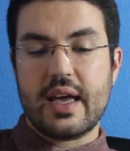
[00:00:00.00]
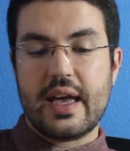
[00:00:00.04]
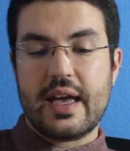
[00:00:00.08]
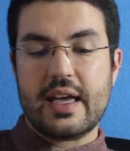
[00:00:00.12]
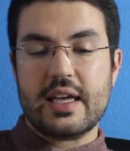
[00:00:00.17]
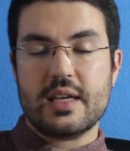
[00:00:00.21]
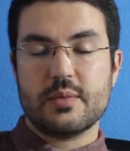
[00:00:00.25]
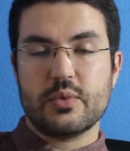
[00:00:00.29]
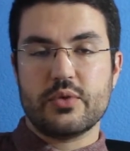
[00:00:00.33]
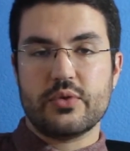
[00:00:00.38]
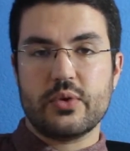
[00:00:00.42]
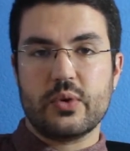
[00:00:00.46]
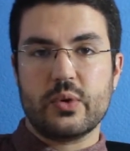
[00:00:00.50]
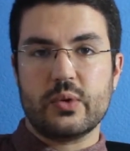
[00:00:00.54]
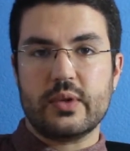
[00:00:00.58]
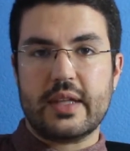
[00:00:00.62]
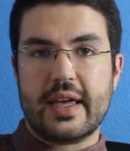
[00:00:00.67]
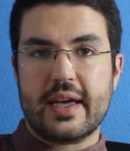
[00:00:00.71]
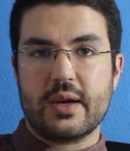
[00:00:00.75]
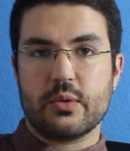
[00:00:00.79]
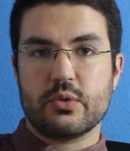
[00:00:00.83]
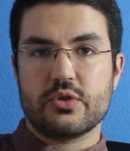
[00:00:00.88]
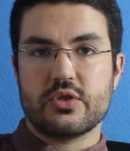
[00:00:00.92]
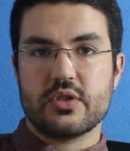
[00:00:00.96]
aim of all
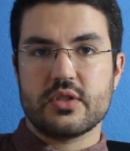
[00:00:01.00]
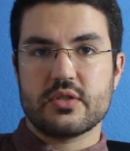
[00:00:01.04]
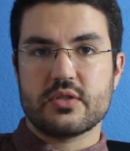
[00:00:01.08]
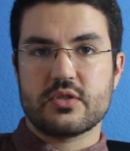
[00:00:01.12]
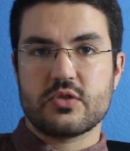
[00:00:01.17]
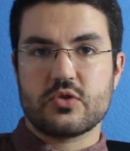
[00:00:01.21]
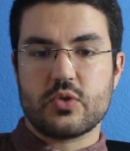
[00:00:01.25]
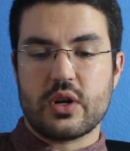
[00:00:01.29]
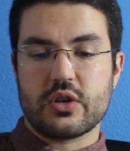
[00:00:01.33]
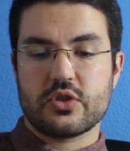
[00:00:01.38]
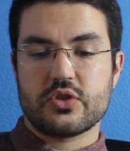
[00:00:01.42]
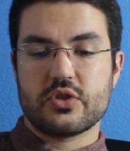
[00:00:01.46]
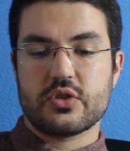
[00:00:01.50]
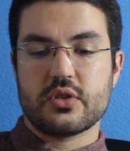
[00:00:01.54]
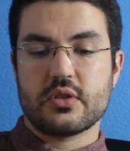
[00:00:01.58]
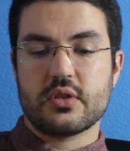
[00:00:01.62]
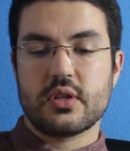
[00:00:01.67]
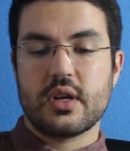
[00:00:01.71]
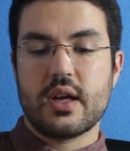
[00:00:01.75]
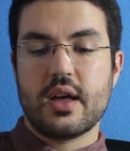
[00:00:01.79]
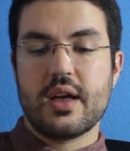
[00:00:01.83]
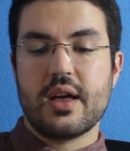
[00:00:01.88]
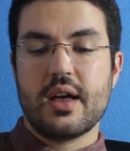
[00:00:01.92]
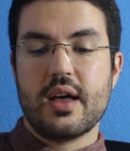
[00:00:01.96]
language instruction,